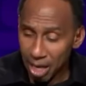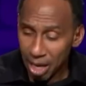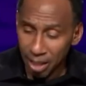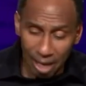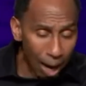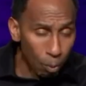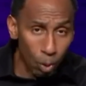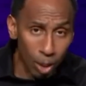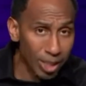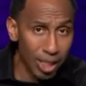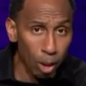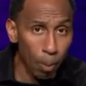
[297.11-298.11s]
Not one
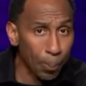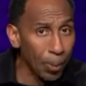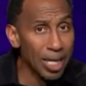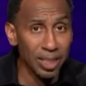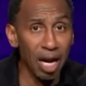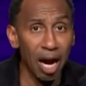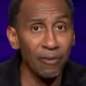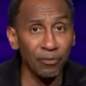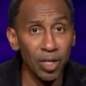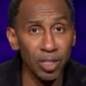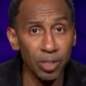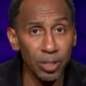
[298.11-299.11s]
single press
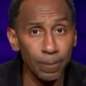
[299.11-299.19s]
conference,